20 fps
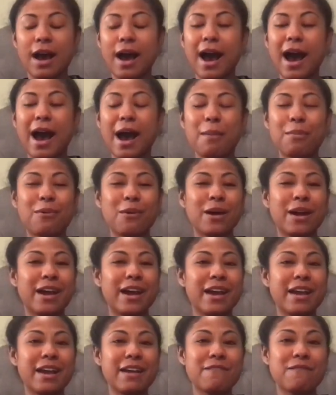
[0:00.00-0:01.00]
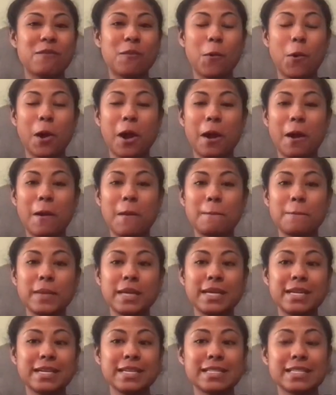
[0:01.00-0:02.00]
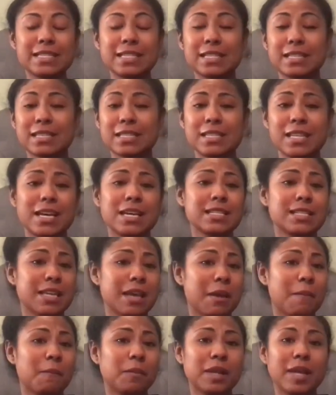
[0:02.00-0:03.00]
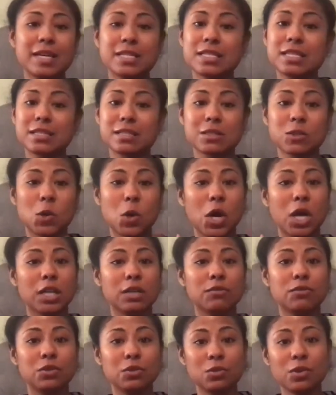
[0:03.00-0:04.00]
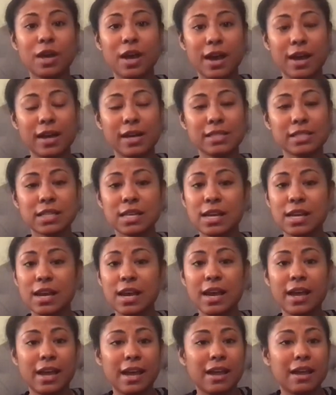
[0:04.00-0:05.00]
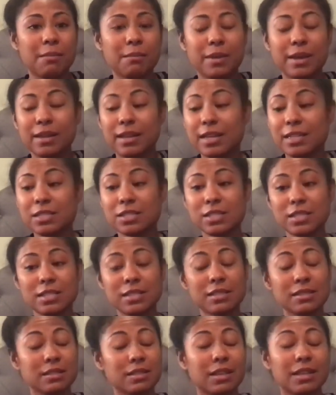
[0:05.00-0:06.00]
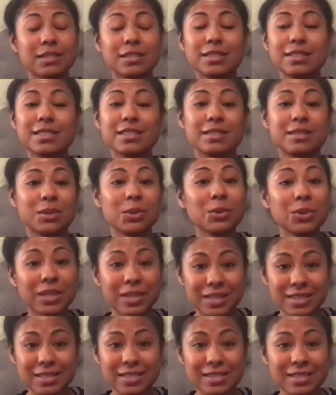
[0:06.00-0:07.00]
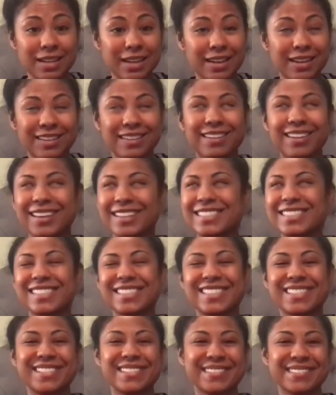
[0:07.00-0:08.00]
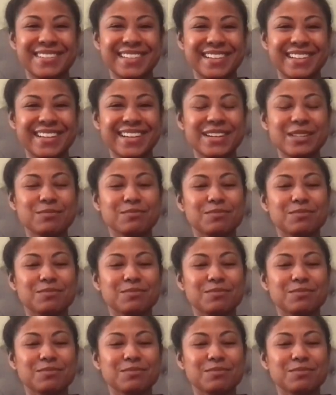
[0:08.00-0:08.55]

I pray for peace, success, and blessings to all of you guys. And man, let's just let's just do this. Like, let's just do it.